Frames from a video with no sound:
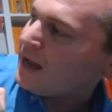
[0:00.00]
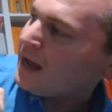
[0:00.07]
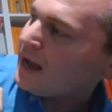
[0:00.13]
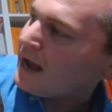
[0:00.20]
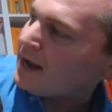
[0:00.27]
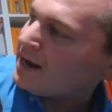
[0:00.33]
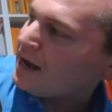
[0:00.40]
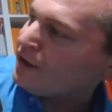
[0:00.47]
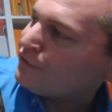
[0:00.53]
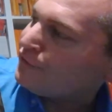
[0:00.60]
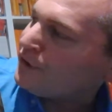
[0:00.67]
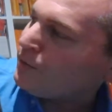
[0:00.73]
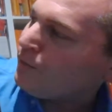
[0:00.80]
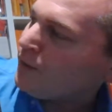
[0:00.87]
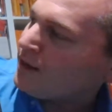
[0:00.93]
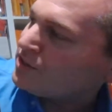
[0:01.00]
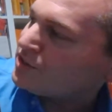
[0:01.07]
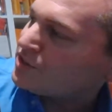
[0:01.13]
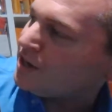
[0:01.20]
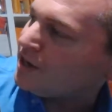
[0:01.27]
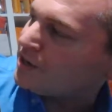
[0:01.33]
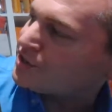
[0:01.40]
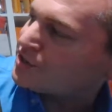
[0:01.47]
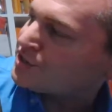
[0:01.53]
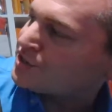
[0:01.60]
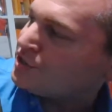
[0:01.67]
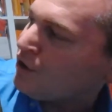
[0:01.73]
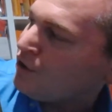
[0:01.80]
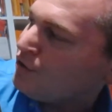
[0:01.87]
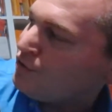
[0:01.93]
And every winter,
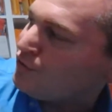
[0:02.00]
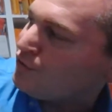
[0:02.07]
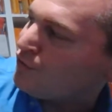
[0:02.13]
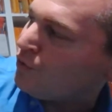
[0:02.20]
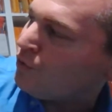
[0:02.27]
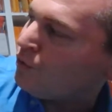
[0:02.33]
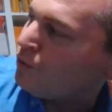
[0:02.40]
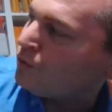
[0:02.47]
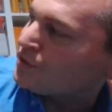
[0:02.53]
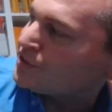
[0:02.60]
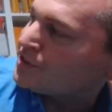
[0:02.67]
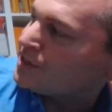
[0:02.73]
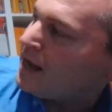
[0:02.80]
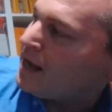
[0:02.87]
snow falls.